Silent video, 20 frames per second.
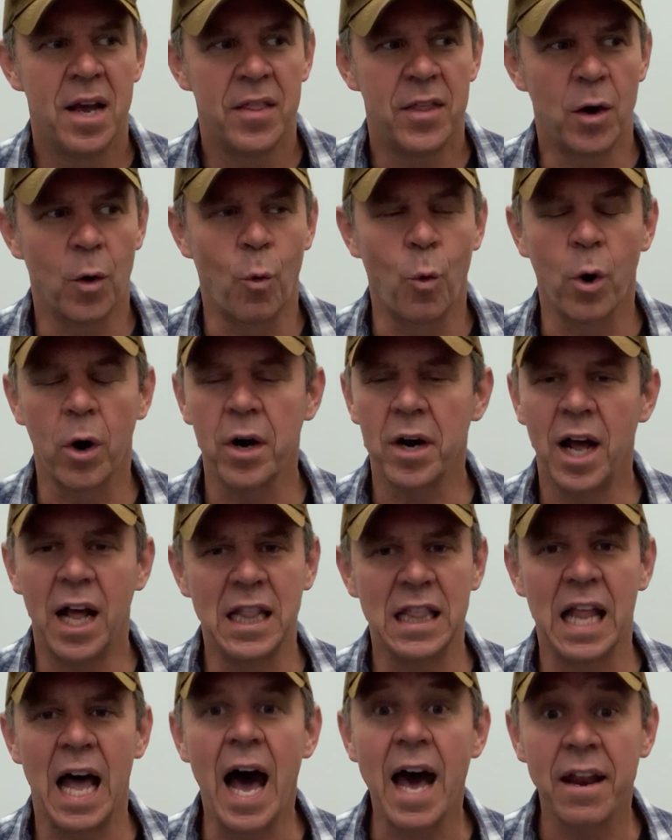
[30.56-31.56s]
there weren't a
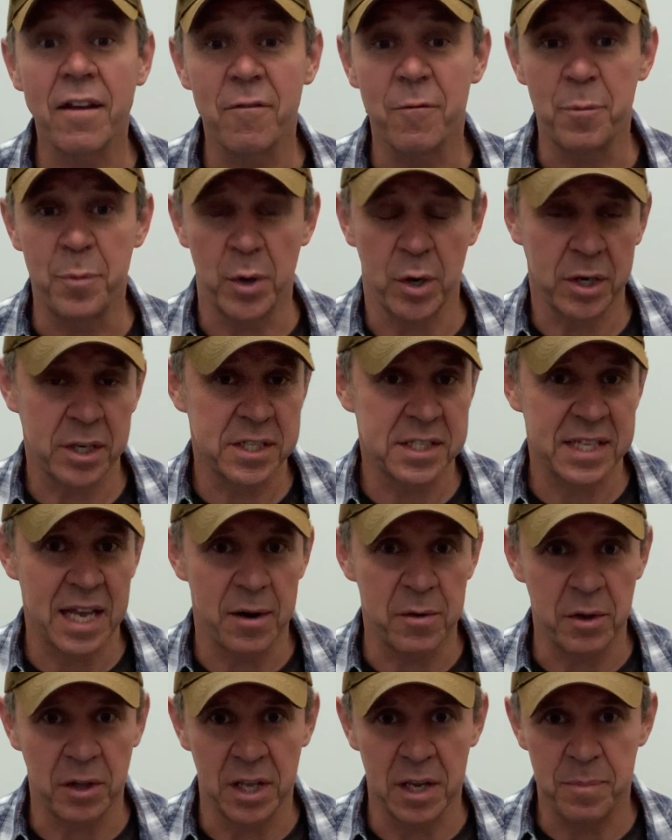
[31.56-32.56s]
lot of books
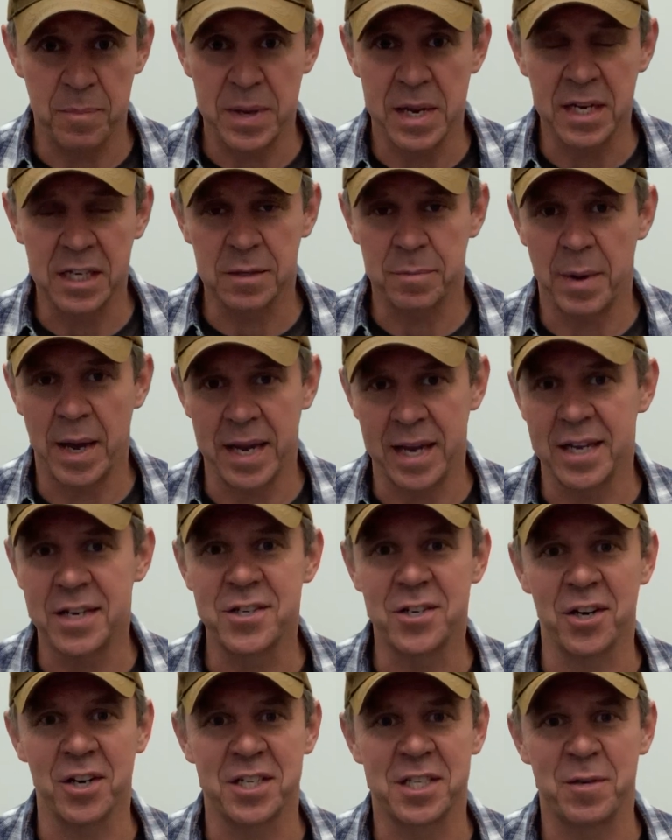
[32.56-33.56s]
that really piqued my
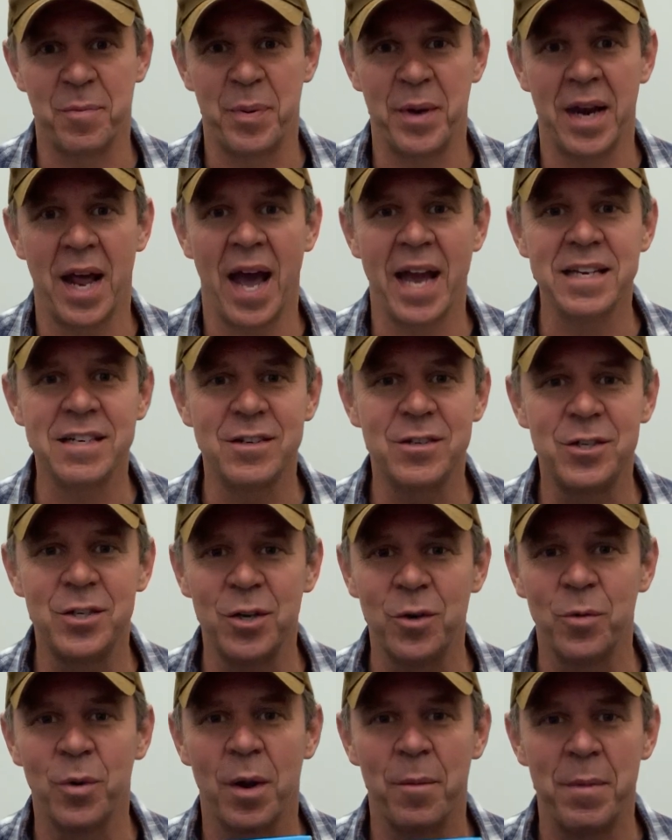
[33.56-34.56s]
interest, but I
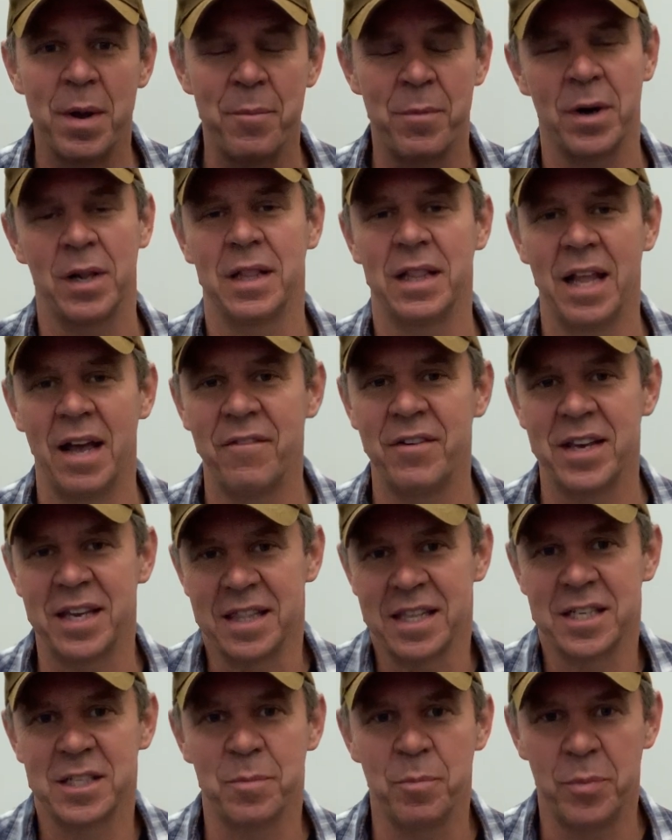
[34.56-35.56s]
do remember
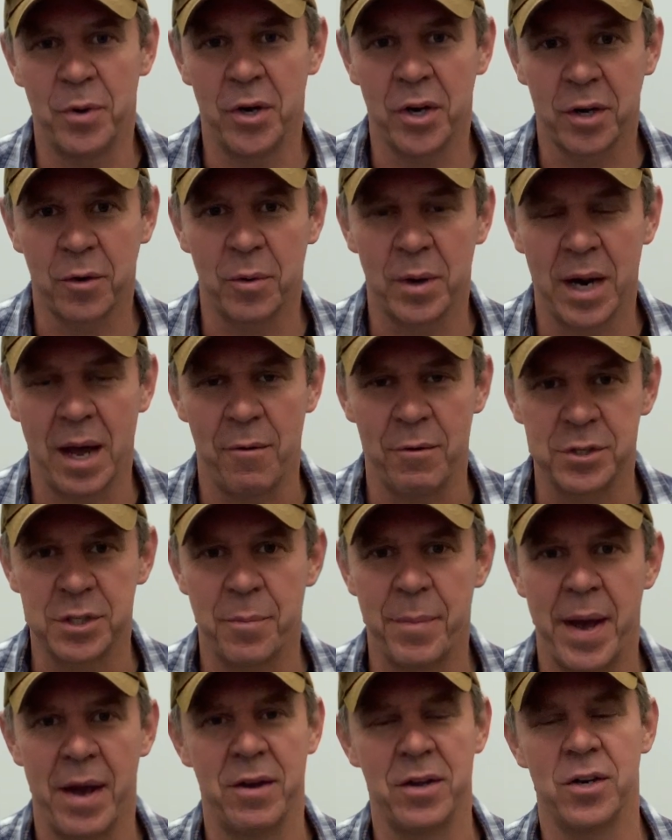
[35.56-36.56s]
loving this book when I was
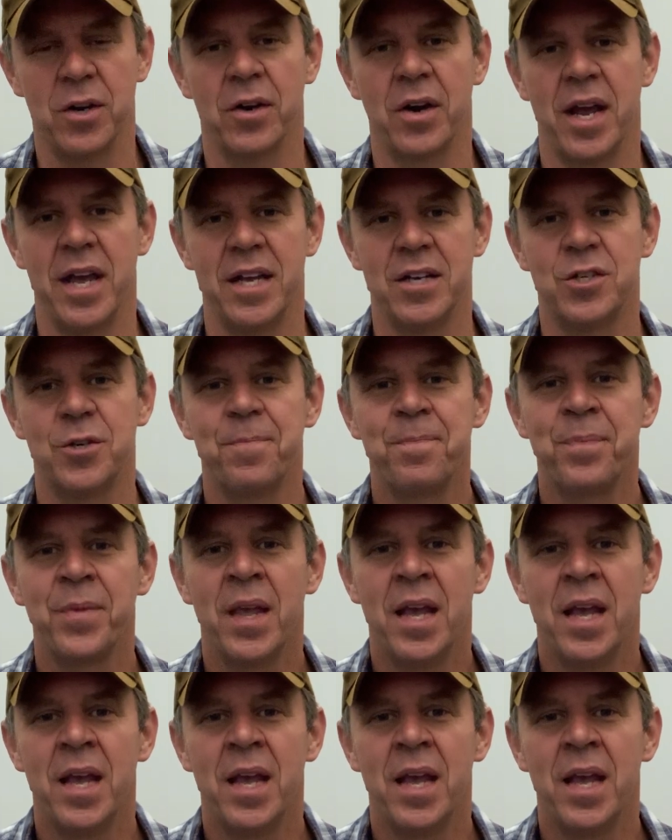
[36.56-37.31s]
about your age.